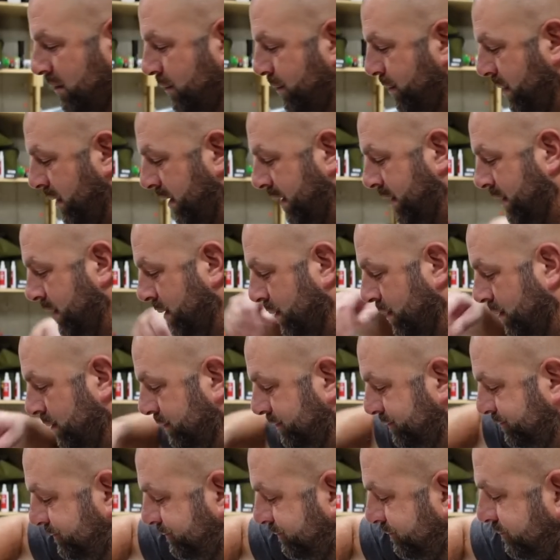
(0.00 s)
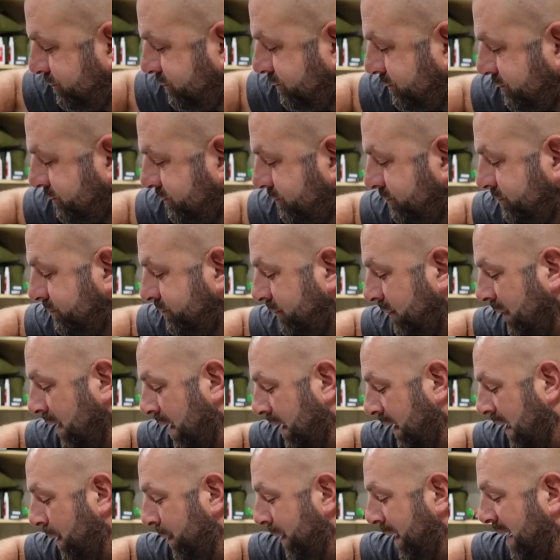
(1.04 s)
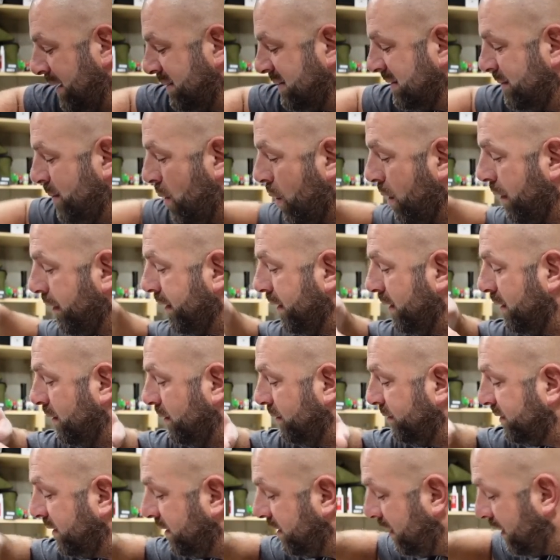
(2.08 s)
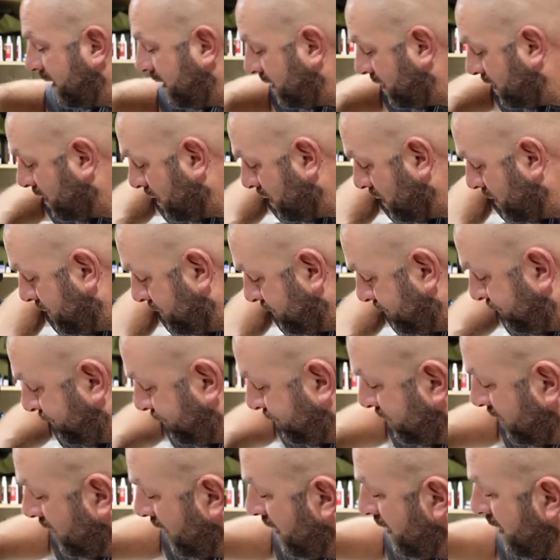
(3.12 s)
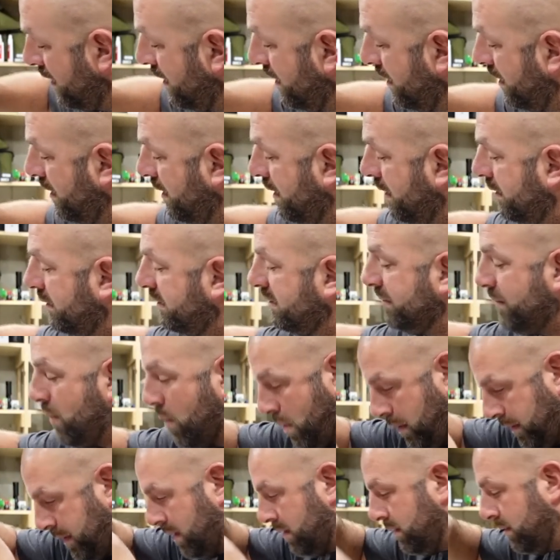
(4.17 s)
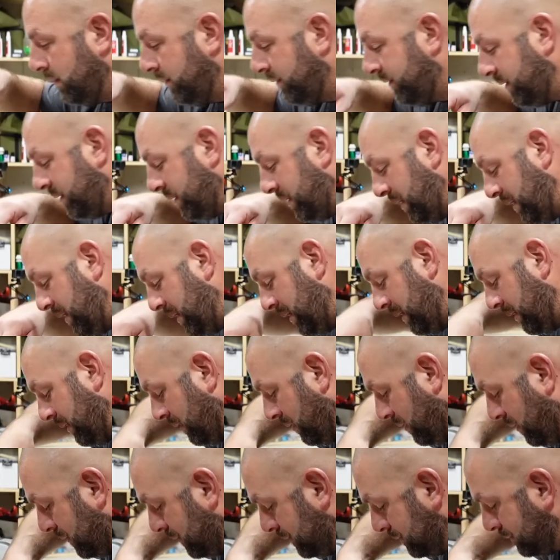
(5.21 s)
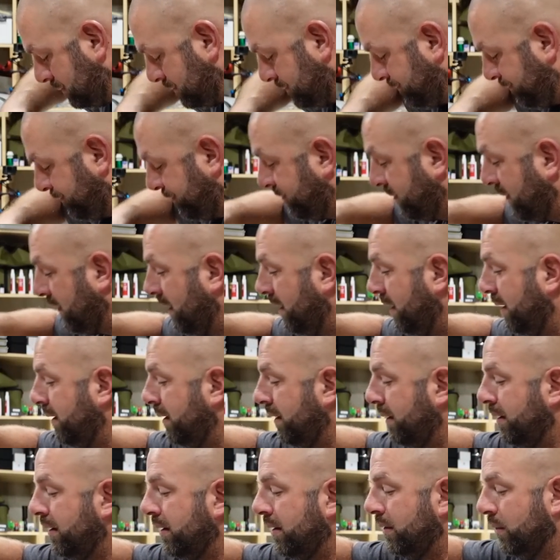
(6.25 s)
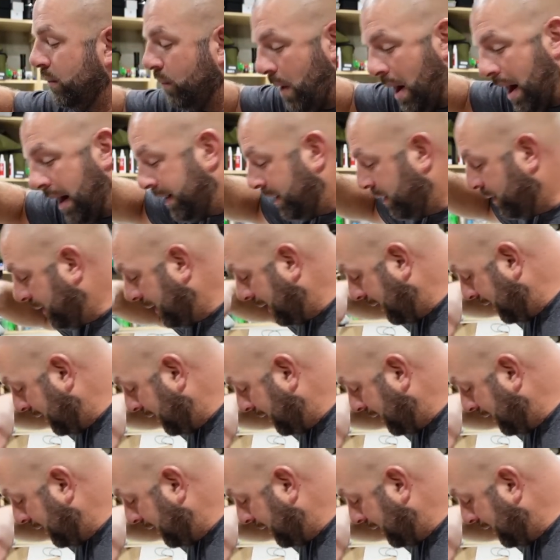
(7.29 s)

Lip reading: It's pretty cool. Again, we got some more of those in here. Some more of those in here. Rhino